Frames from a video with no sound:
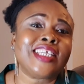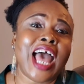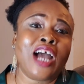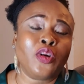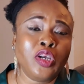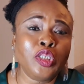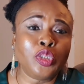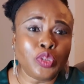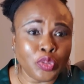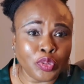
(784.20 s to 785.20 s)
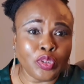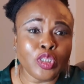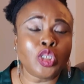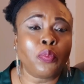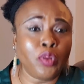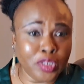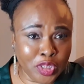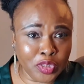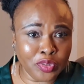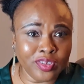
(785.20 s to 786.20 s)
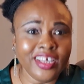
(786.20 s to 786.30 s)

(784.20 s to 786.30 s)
are going to support you,